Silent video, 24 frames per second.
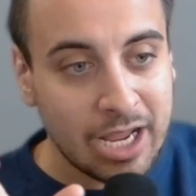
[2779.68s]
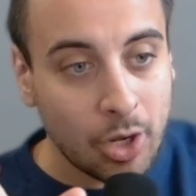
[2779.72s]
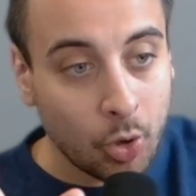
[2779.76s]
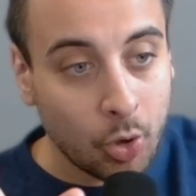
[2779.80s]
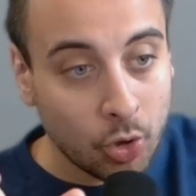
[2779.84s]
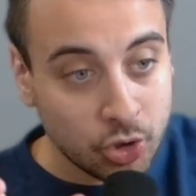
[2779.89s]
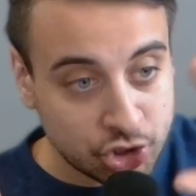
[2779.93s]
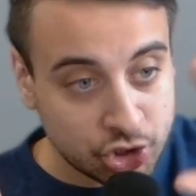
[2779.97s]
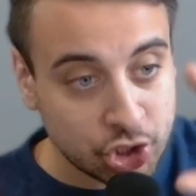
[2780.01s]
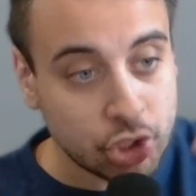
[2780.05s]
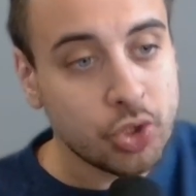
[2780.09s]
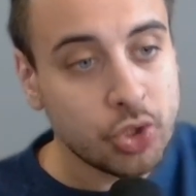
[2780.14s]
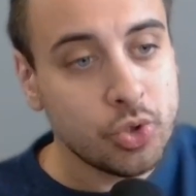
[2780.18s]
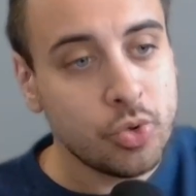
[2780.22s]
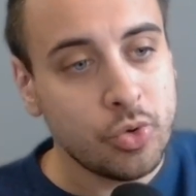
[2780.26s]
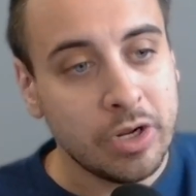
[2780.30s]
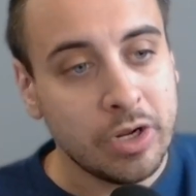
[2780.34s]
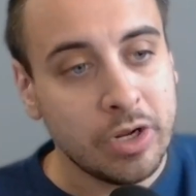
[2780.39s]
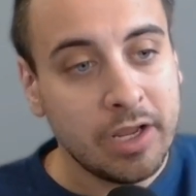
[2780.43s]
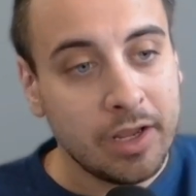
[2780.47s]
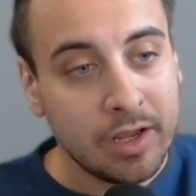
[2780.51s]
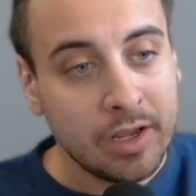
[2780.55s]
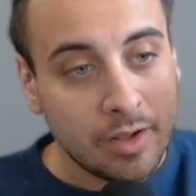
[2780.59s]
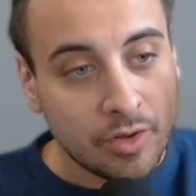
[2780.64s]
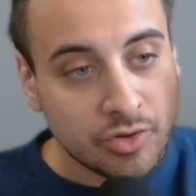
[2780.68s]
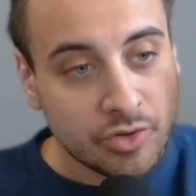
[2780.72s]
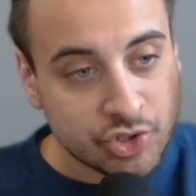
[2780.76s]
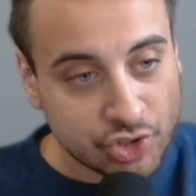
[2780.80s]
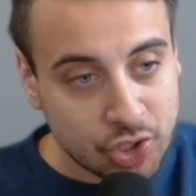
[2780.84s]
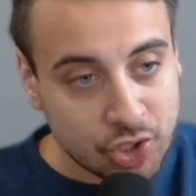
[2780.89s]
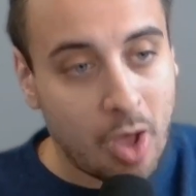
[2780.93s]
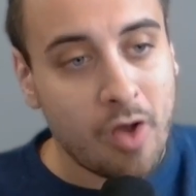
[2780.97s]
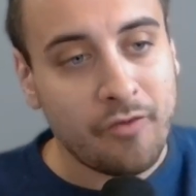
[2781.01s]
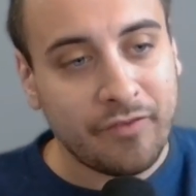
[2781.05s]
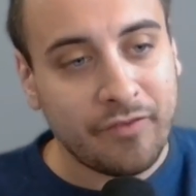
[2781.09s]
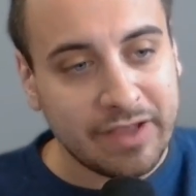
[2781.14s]
to
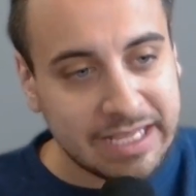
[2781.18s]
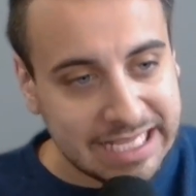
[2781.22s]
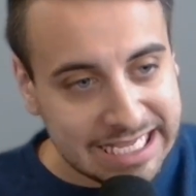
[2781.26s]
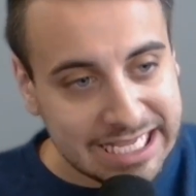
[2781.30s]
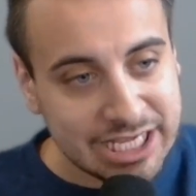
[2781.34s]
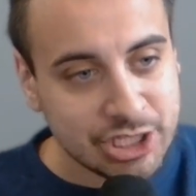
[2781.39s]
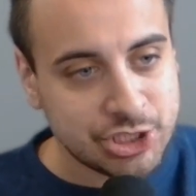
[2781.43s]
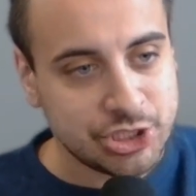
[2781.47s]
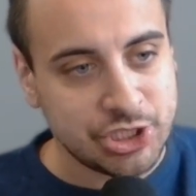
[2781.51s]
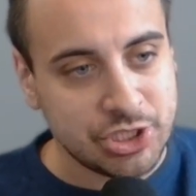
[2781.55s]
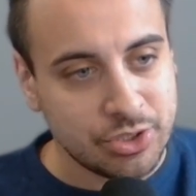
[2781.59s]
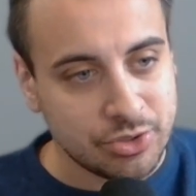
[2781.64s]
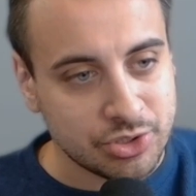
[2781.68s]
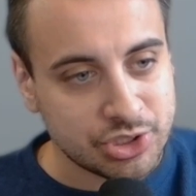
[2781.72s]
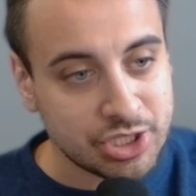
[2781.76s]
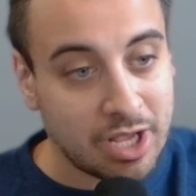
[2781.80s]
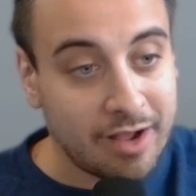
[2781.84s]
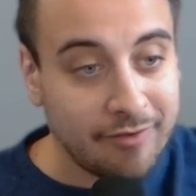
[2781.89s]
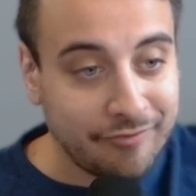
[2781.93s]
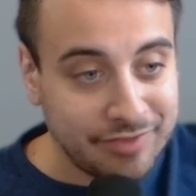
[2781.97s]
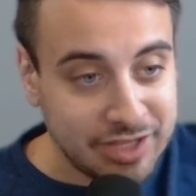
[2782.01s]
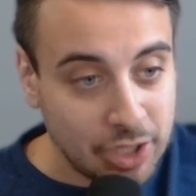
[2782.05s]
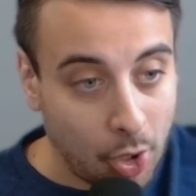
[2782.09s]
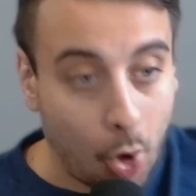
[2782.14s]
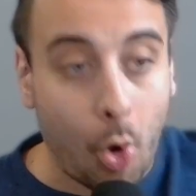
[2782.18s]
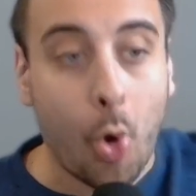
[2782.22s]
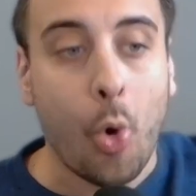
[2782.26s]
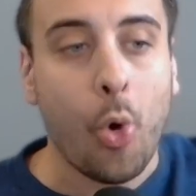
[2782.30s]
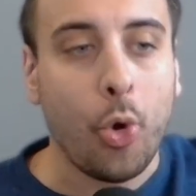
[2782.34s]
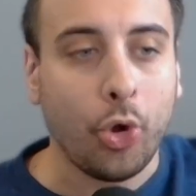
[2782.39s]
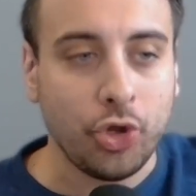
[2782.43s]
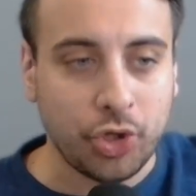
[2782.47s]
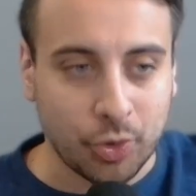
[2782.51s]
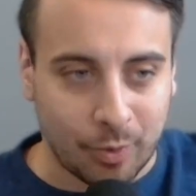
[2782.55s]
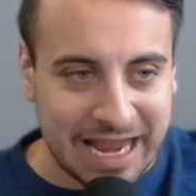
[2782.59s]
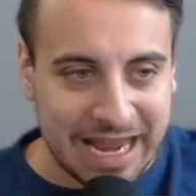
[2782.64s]
solving issues of the old
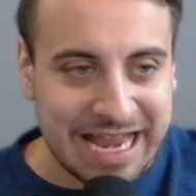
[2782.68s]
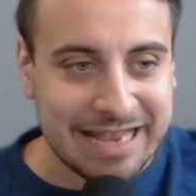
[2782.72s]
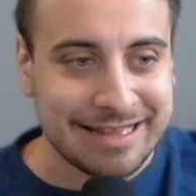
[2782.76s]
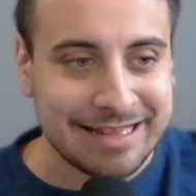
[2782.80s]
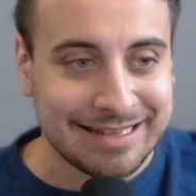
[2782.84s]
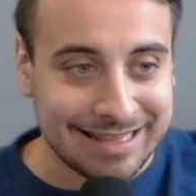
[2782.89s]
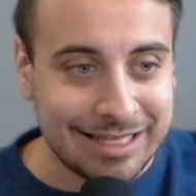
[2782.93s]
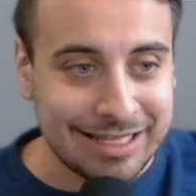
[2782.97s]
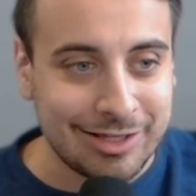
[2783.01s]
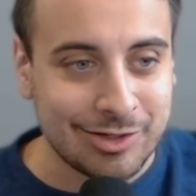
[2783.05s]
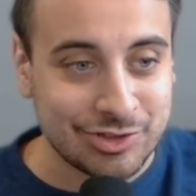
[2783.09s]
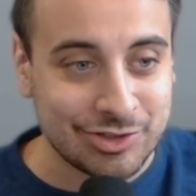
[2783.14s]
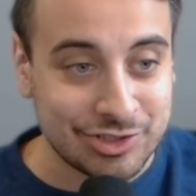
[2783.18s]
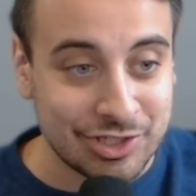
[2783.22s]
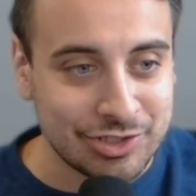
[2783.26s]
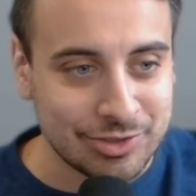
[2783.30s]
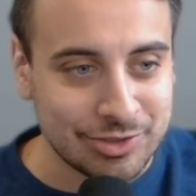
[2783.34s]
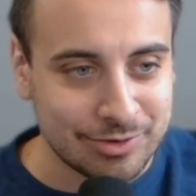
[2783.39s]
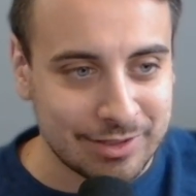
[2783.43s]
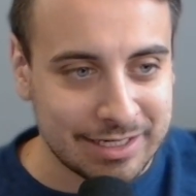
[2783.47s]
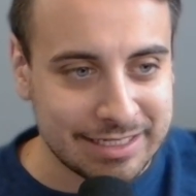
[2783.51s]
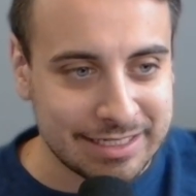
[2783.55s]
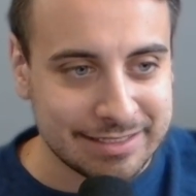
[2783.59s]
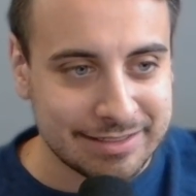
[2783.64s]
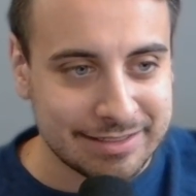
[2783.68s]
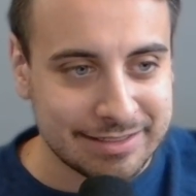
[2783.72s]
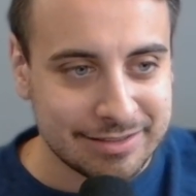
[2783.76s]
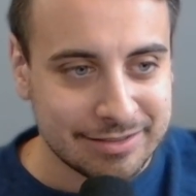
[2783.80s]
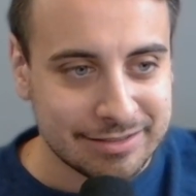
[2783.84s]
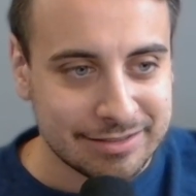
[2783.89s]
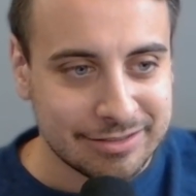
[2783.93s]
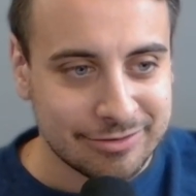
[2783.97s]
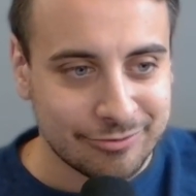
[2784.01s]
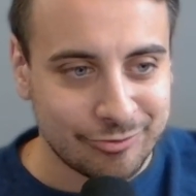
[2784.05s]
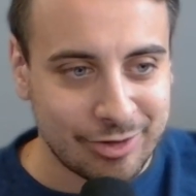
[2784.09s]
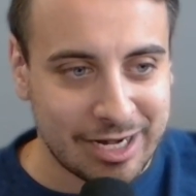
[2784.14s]
way that they used to do it,
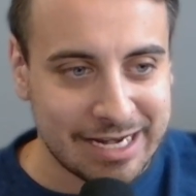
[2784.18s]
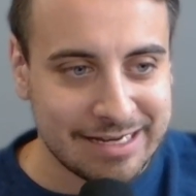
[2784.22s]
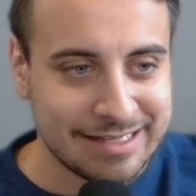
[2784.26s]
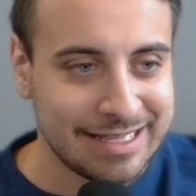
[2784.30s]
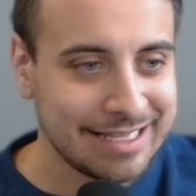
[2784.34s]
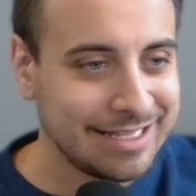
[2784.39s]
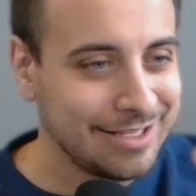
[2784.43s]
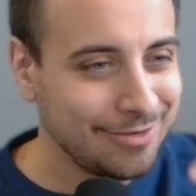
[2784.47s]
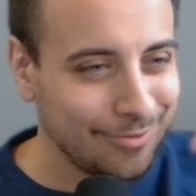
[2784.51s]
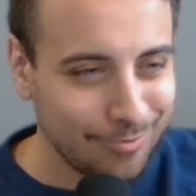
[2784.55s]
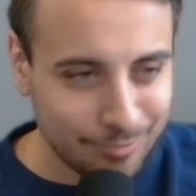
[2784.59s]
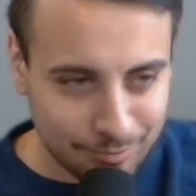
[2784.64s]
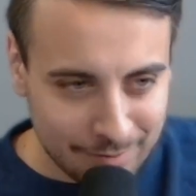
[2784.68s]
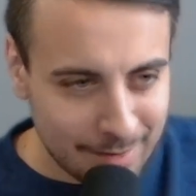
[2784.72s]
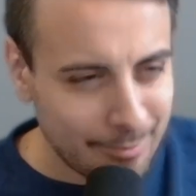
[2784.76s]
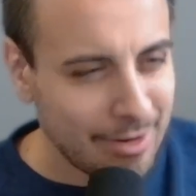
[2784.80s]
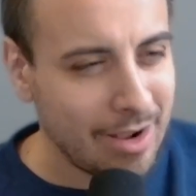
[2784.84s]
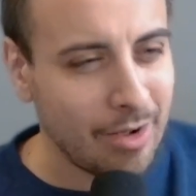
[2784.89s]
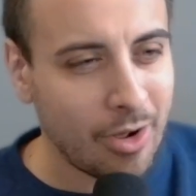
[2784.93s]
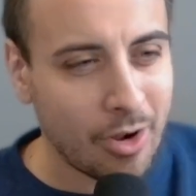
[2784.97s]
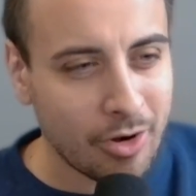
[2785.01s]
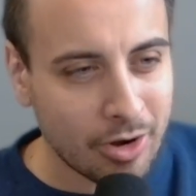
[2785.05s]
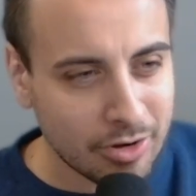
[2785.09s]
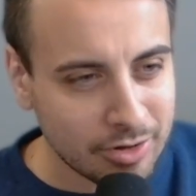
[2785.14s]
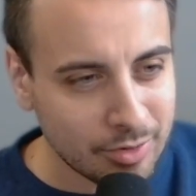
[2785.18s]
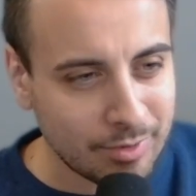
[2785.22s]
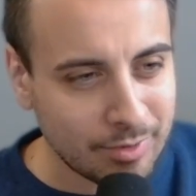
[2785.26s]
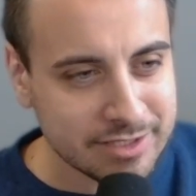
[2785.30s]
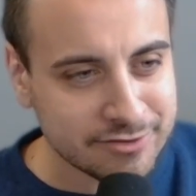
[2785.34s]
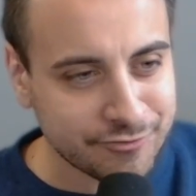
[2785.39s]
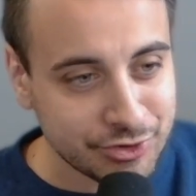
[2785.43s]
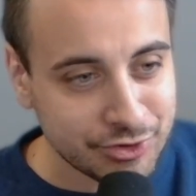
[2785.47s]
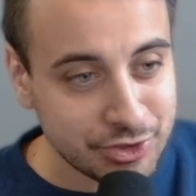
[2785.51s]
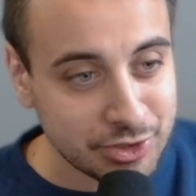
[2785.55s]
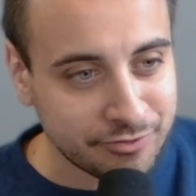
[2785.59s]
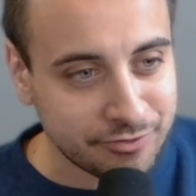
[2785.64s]
right? Like, remember how hard it was
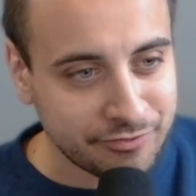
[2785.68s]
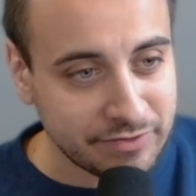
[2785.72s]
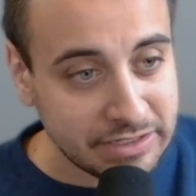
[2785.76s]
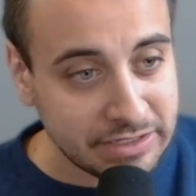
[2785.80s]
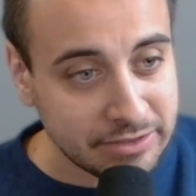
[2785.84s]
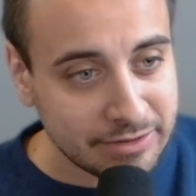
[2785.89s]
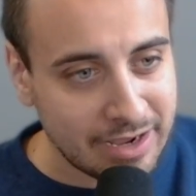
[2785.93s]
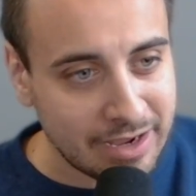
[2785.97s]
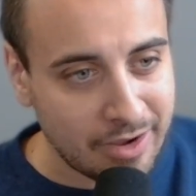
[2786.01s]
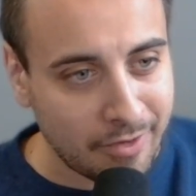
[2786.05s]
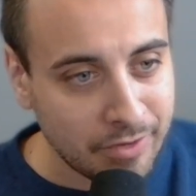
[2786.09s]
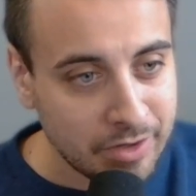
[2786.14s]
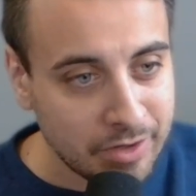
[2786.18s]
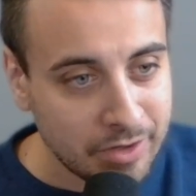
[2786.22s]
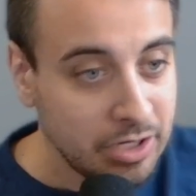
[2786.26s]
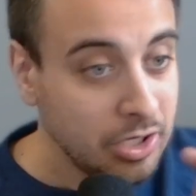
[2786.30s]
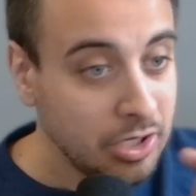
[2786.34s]
for you to figure out